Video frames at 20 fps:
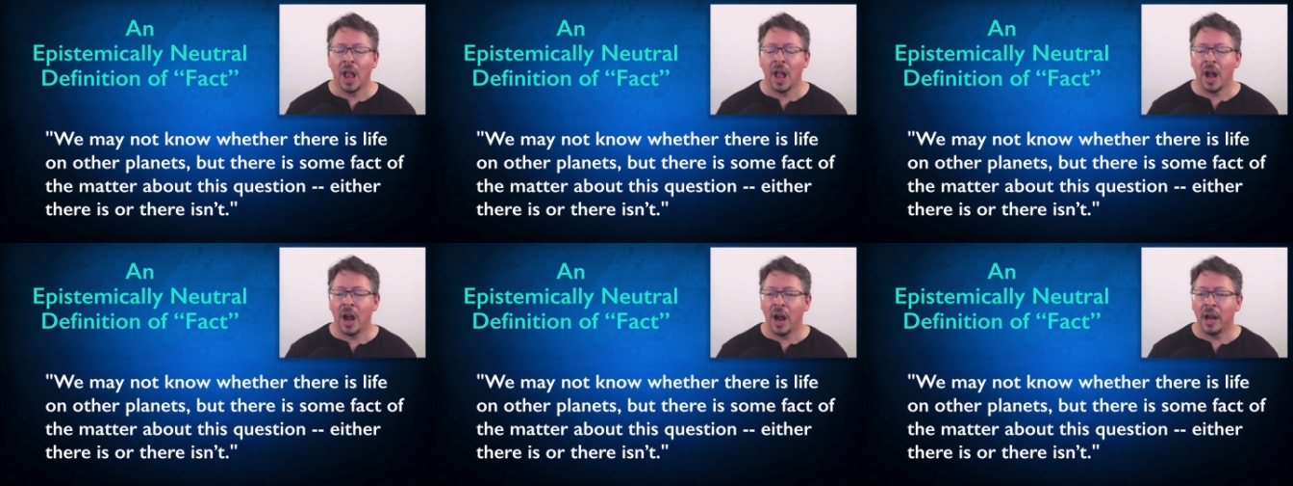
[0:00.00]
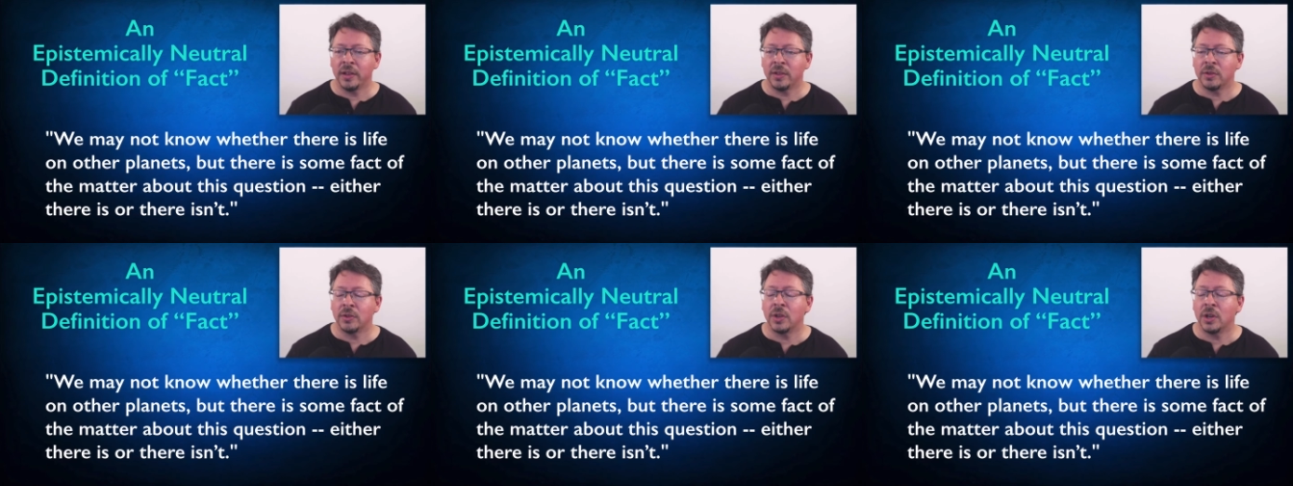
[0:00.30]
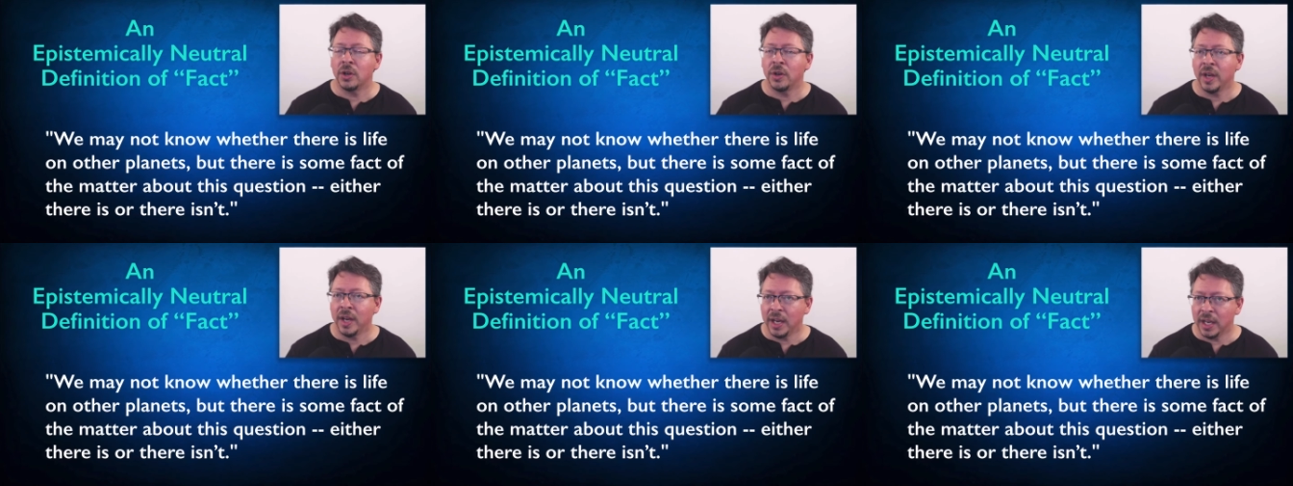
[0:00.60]
Either
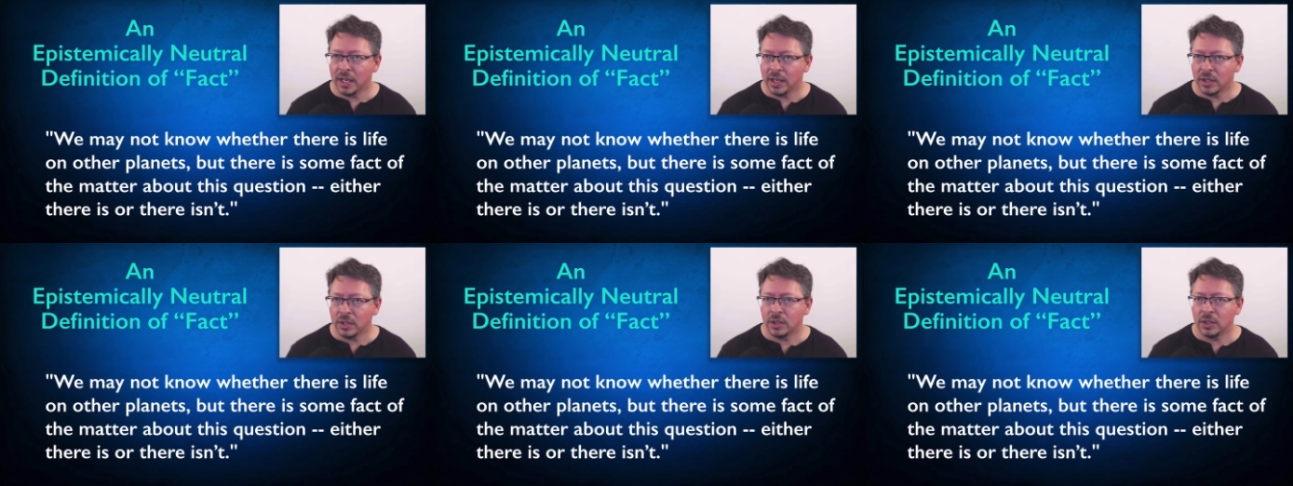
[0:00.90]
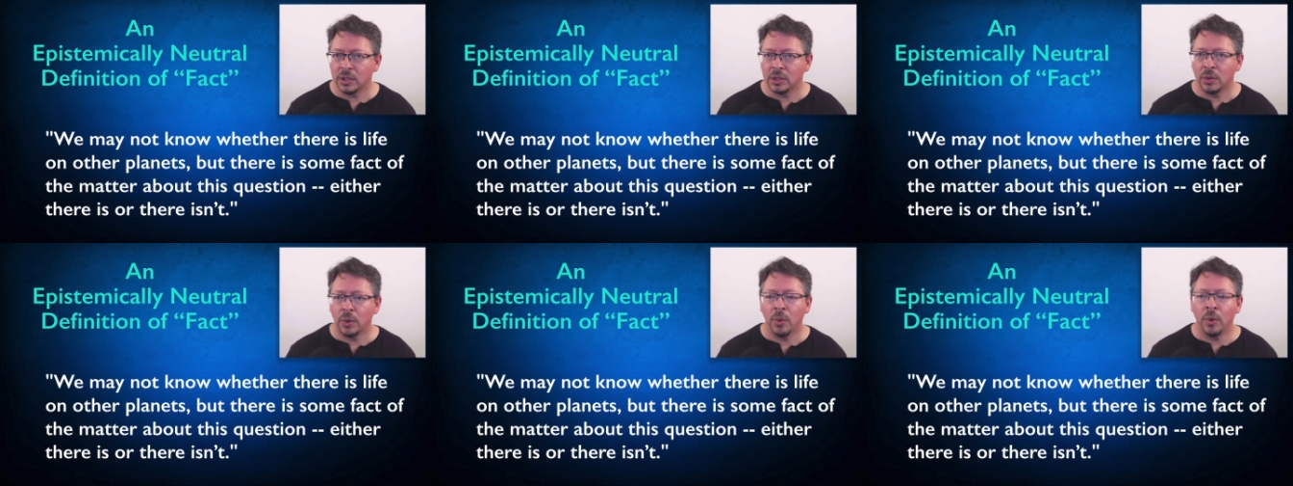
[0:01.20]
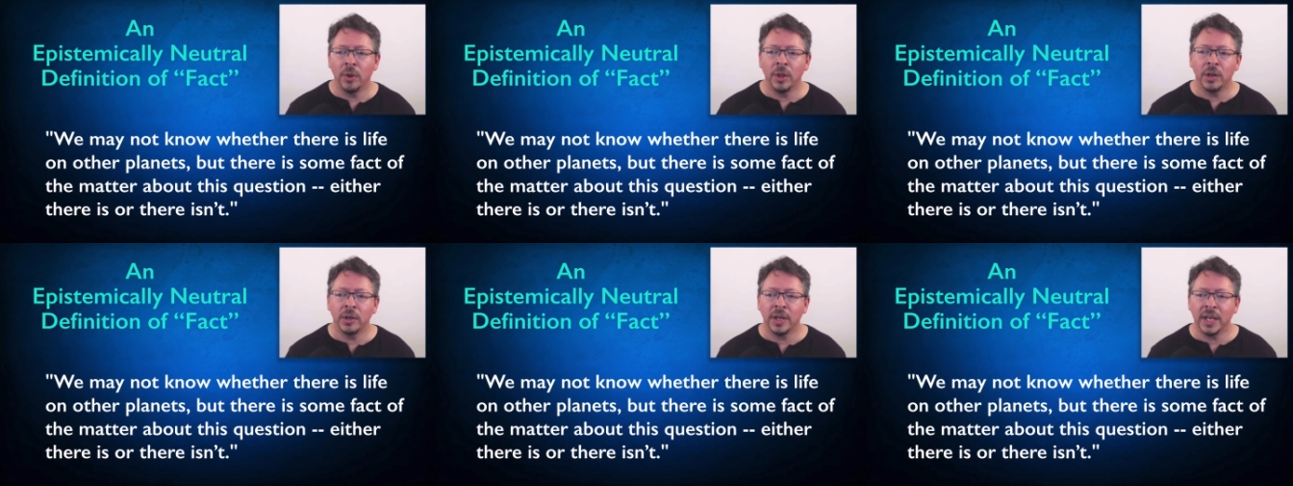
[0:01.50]
there is
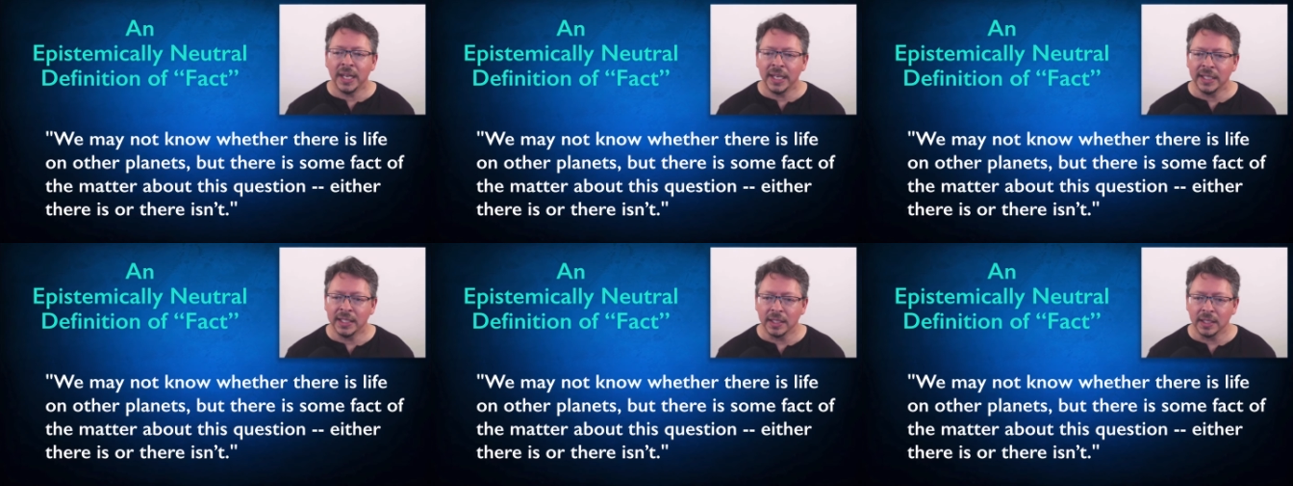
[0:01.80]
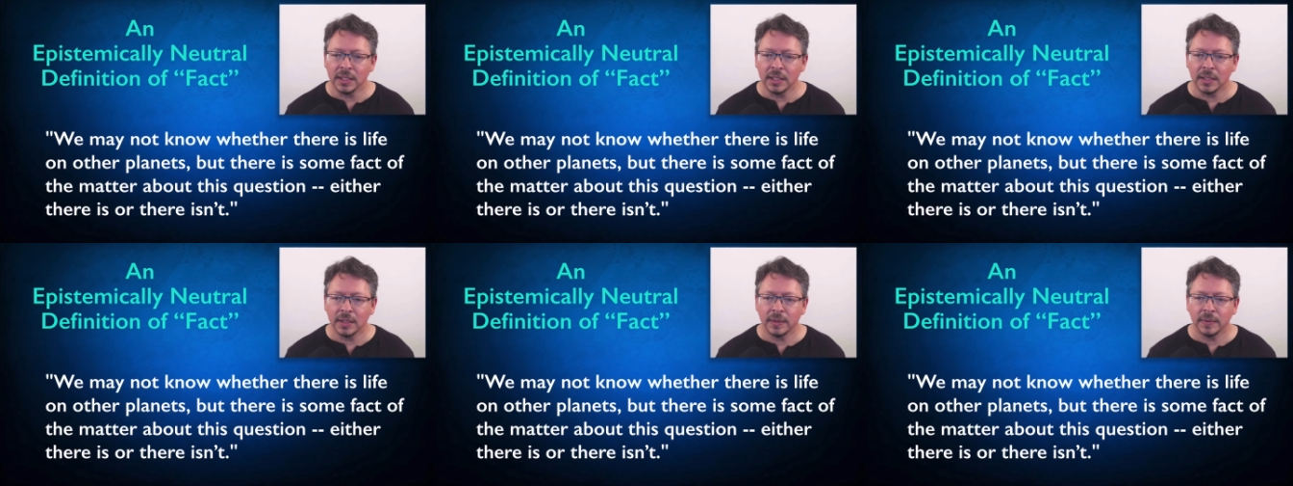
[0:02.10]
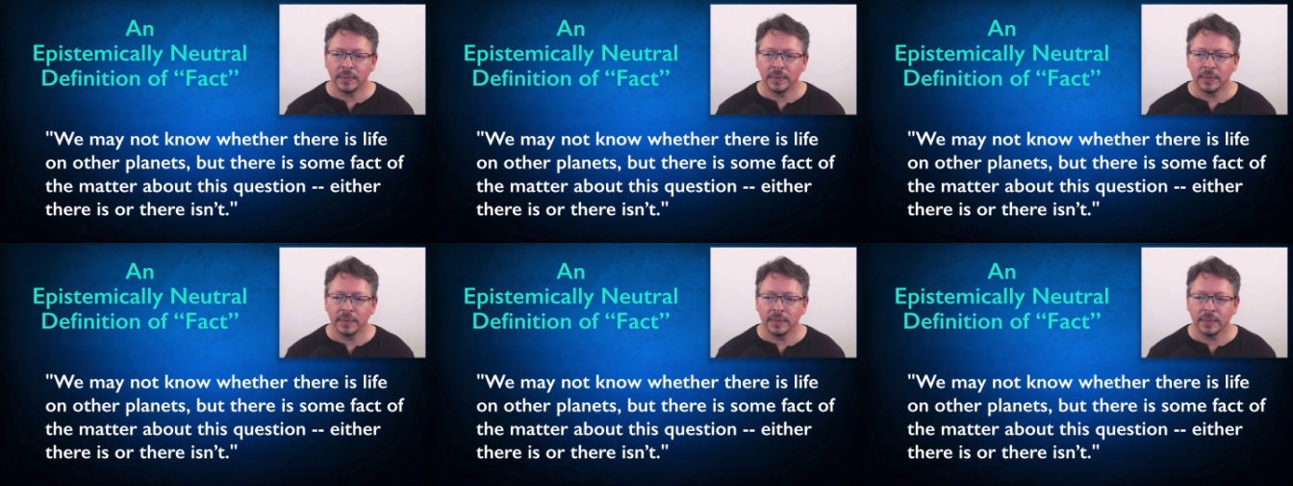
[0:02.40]
or there isn't.